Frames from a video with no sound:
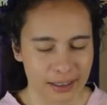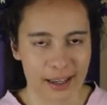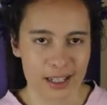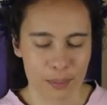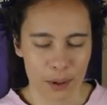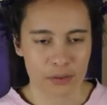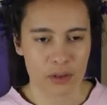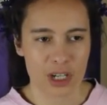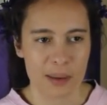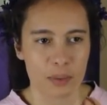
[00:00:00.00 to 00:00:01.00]
last part of the
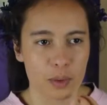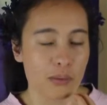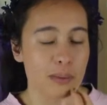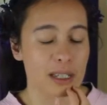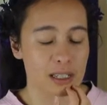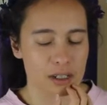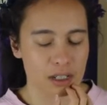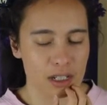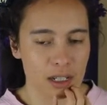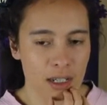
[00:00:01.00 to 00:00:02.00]
chapter where we meet Sanji.